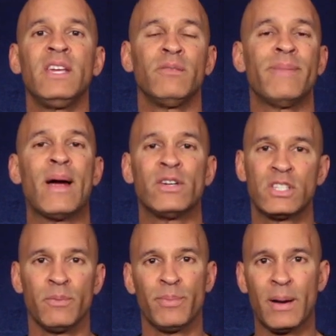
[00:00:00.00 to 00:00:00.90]
being
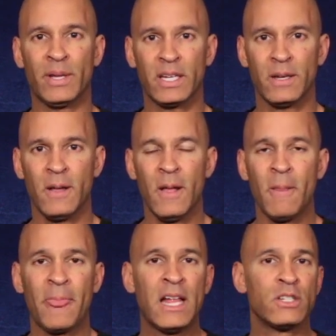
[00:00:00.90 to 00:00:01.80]
embarrassed in public.
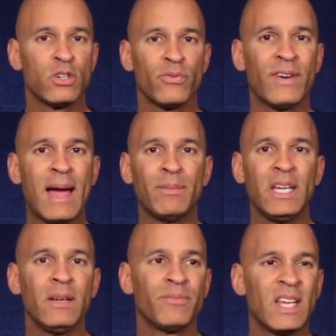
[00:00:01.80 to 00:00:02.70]
So
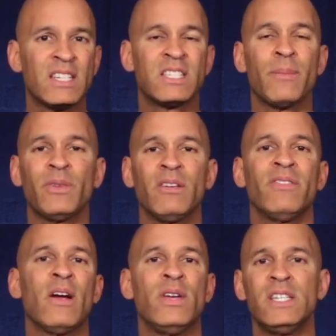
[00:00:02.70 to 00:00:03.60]
family is
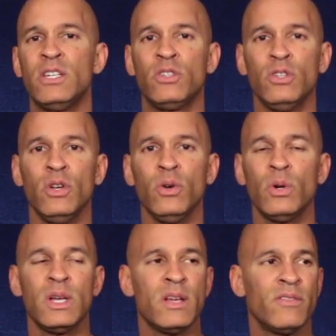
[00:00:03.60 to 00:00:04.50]
something very easy to
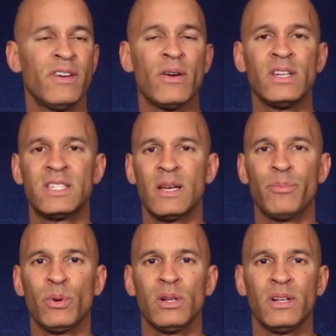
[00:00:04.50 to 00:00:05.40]
do, very
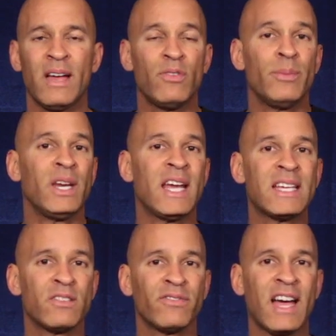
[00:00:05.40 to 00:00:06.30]
simple. Everybody
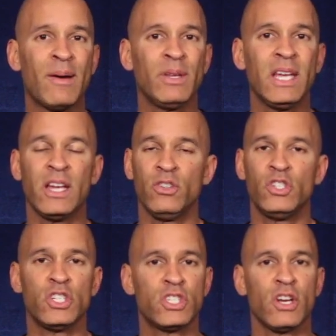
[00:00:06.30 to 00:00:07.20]
has a family and you
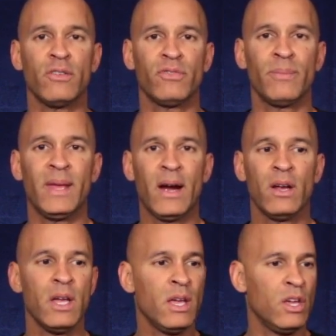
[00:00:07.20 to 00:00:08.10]
just start from there.
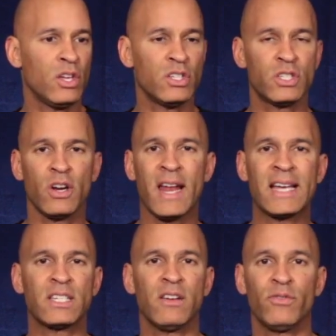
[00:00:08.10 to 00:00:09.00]
You can start
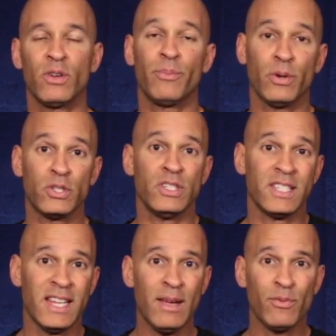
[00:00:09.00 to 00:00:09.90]
asking for the
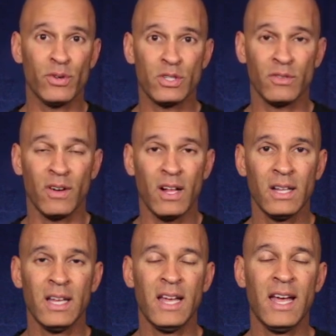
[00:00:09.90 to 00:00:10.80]
person's name first of
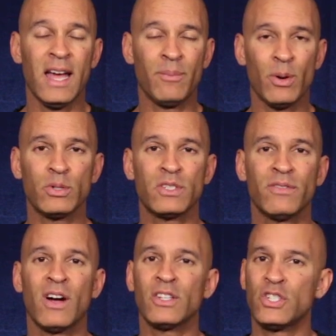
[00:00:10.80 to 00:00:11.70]
all, and most
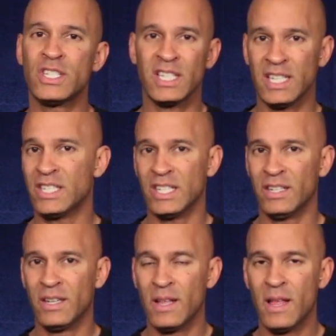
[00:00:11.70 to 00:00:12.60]
of all, just
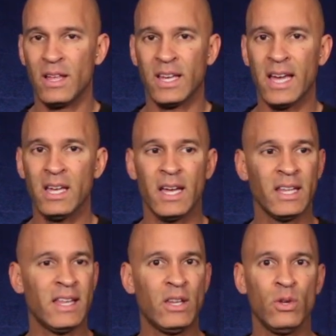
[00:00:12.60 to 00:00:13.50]
listen, okay?
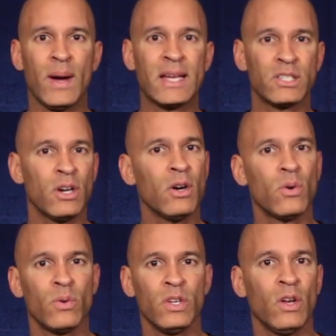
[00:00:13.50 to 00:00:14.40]
And then you ask,
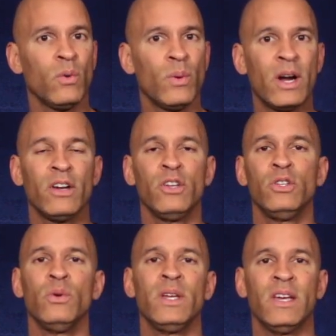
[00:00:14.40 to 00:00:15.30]
what are you
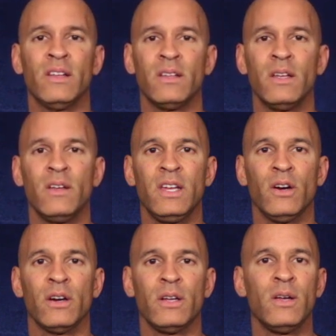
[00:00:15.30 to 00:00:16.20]
doing
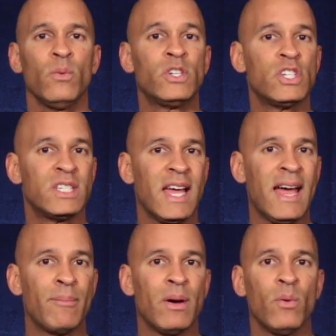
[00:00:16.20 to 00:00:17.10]
here? Which is
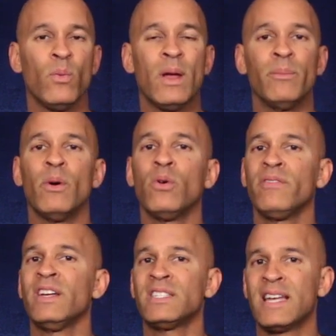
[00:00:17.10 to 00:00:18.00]
M, what
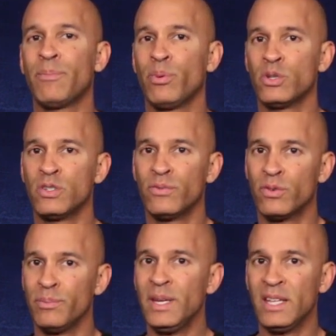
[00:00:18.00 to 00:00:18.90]
motivates that person
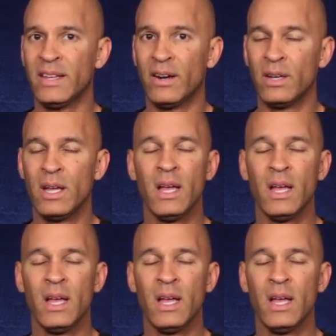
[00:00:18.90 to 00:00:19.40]
from being there?